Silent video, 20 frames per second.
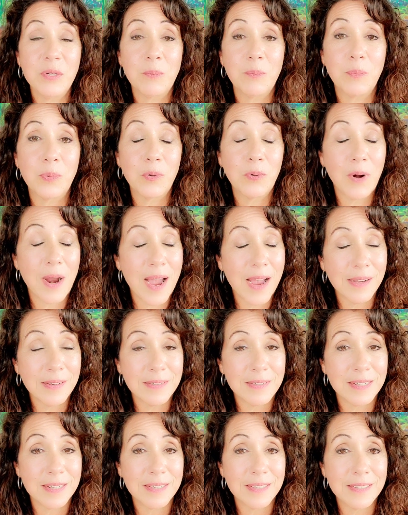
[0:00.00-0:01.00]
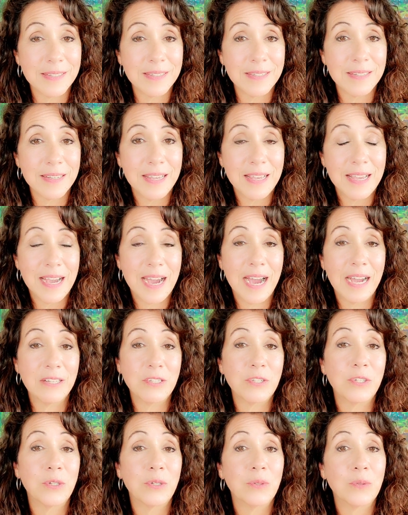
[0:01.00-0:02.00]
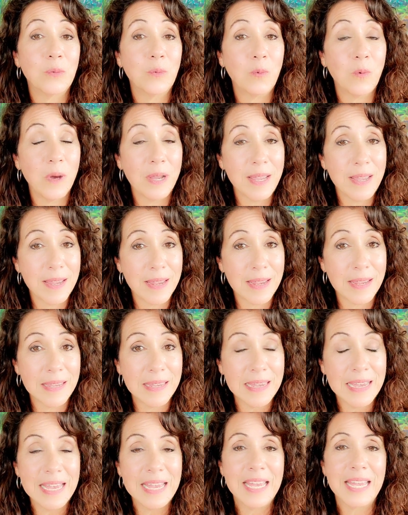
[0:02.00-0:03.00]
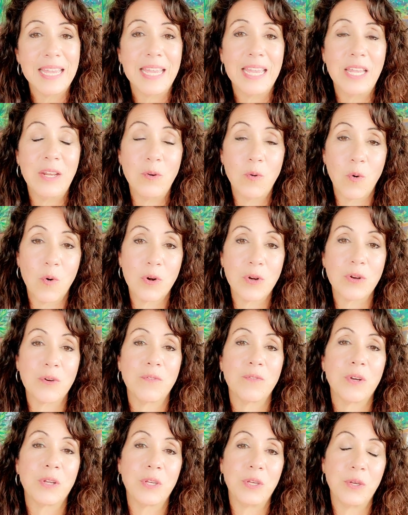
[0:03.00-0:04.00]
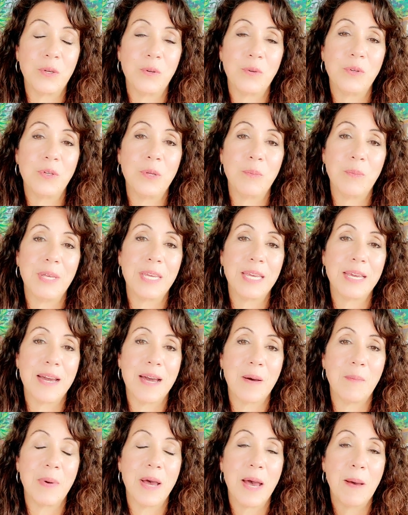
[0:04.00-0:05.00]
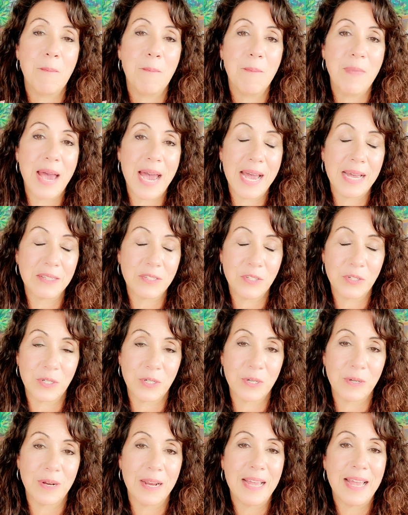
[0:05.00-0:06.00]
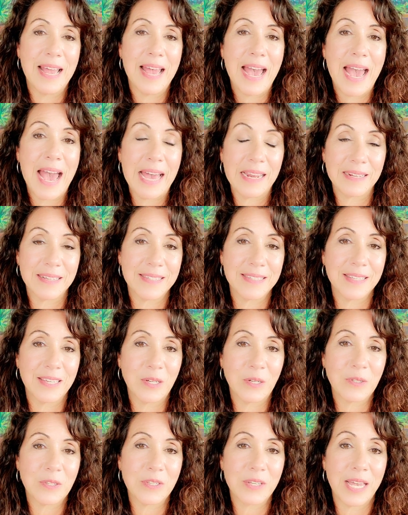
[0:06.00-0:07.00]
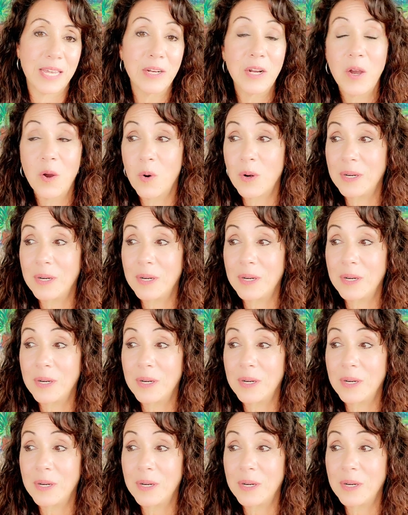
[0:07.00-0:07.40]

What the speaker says: practice a certain way in order for you to become a master at a skill set,